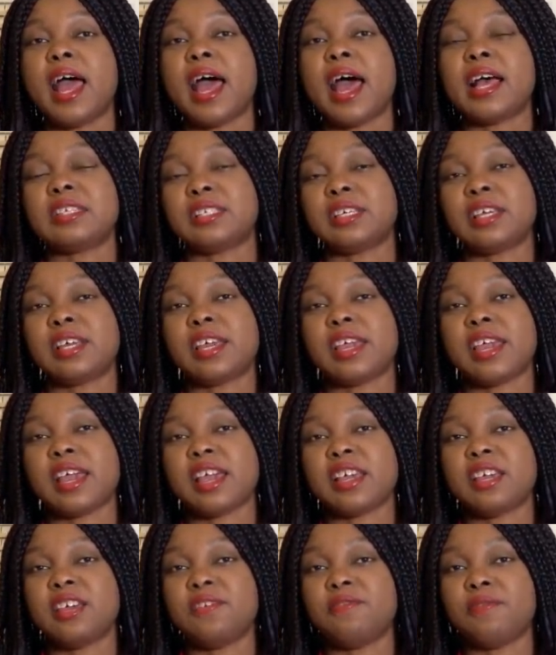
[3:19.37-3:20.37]
as a
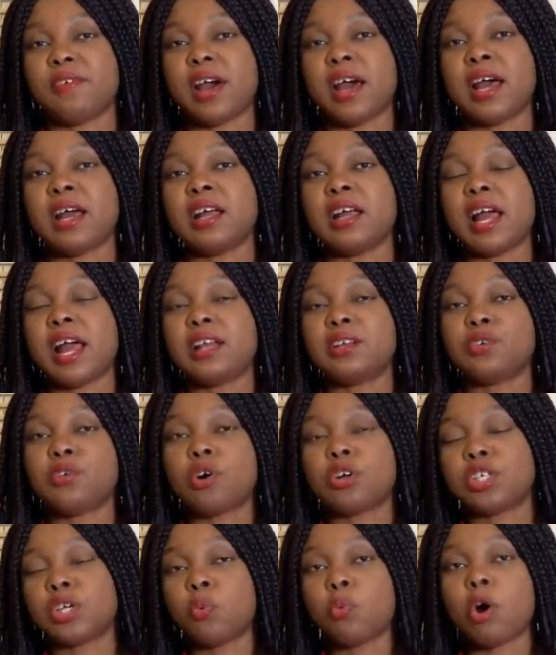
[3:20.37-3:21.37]
caregiver and
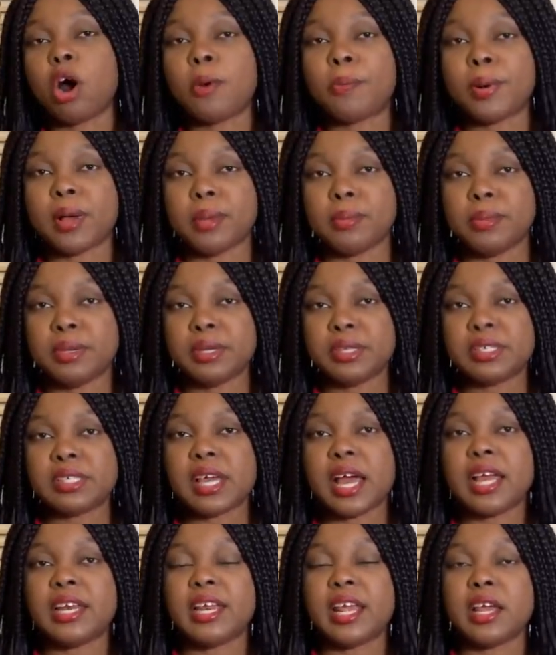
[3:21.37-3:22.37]
got a work permit
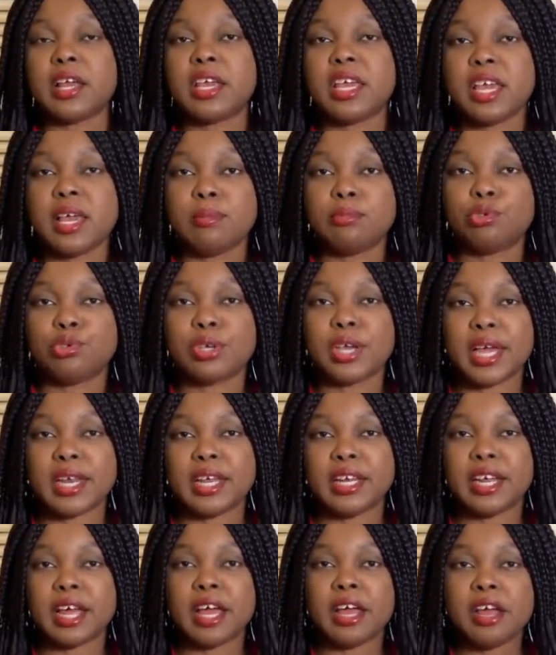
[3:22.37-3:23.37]
and then came to
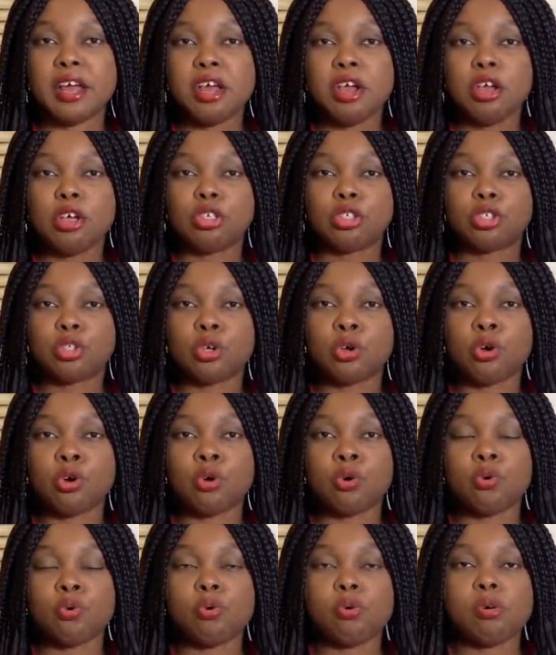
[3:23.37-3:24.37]
Canada.
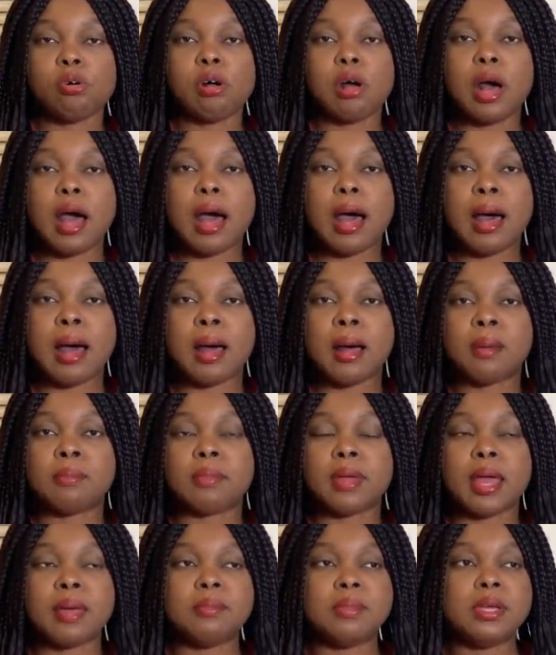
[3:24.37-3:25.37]
So
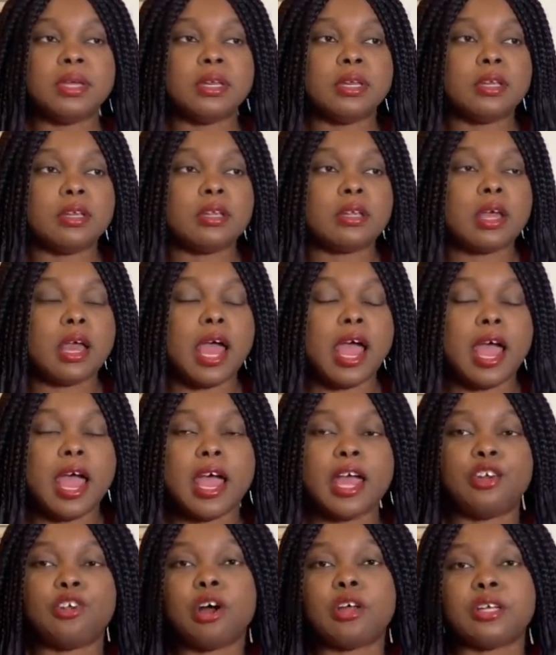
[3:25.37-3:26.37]
um I mean,
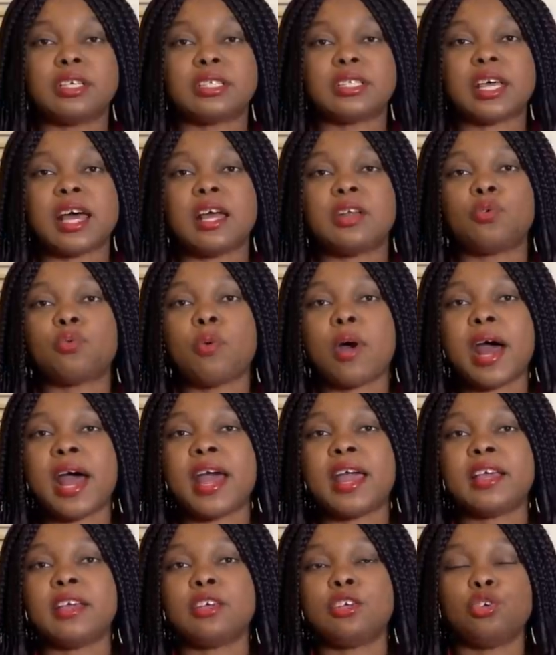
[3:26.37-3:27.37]
I don't understand
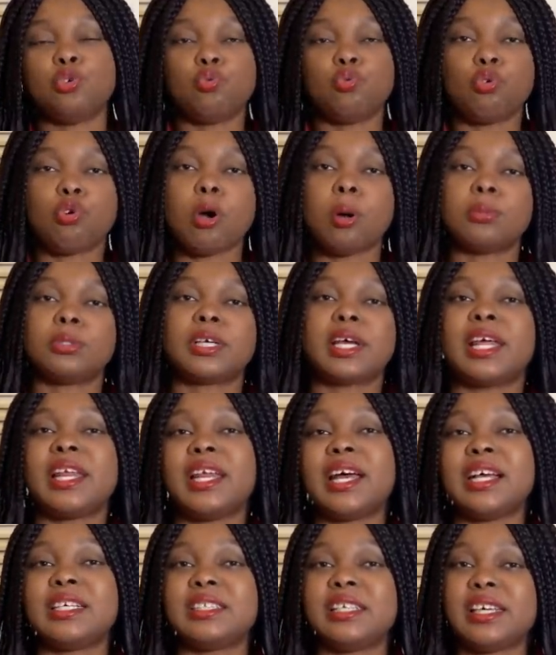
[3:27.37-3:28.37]
why you will come to
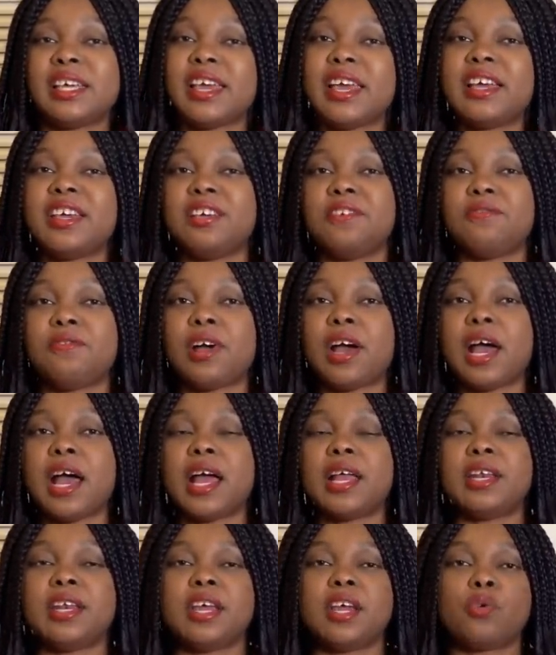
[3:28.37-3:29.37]
Canada as a caregiver
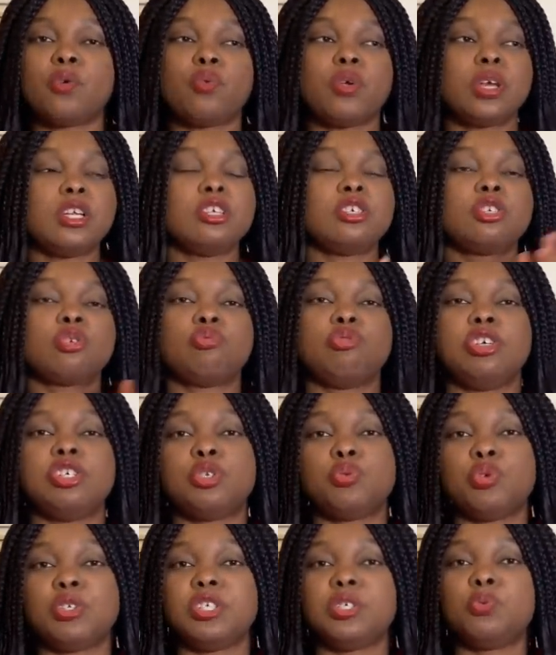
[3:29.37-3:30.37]
and then quickly
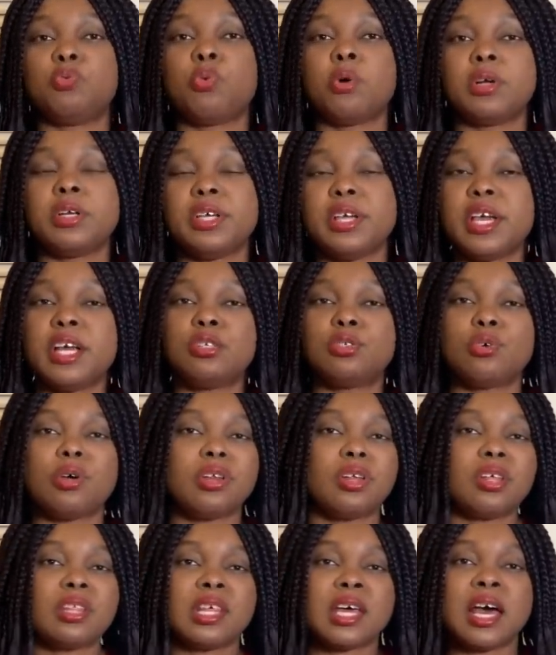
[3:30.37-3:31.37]
switch within one year to
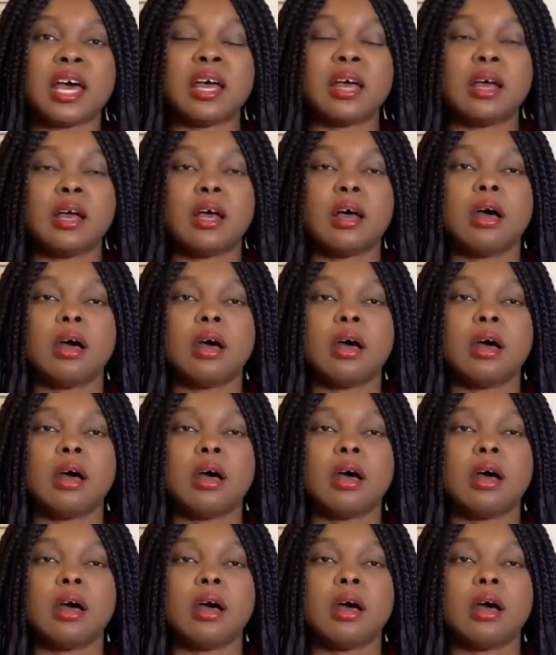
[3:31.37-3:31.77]
another